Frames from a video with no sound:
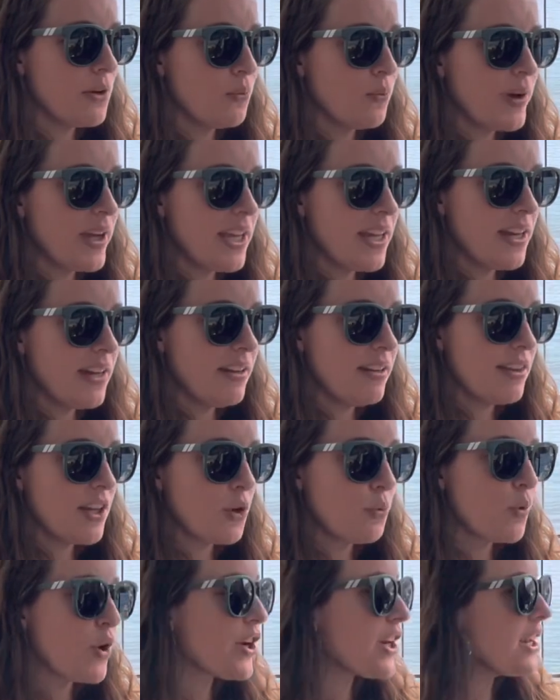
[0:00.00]
when they're
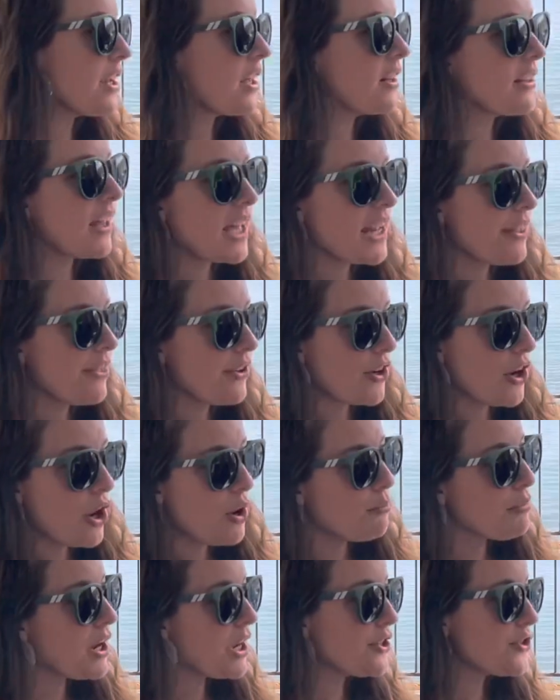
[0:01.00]
working online in their
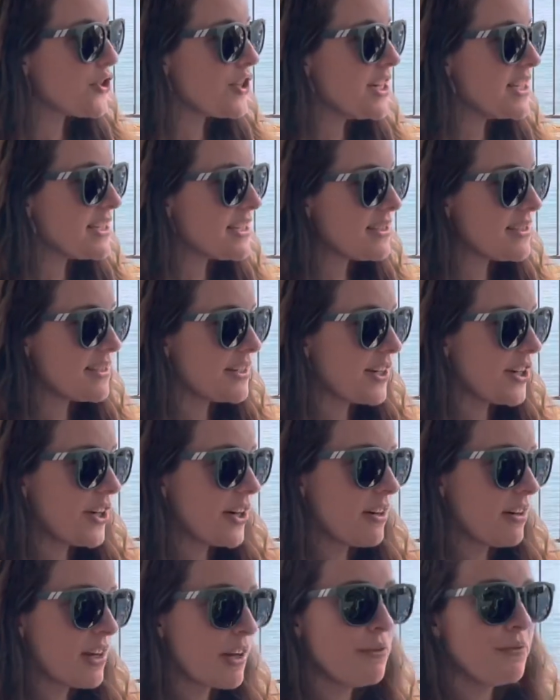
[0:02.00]
home countries, is
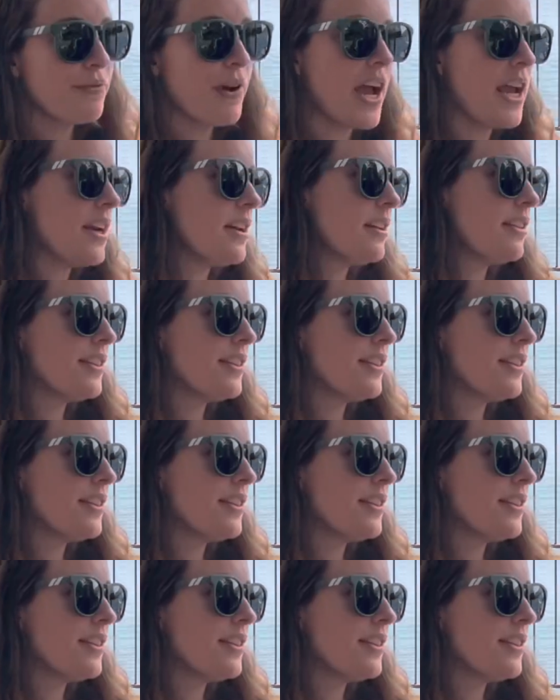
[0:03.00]
they're confined.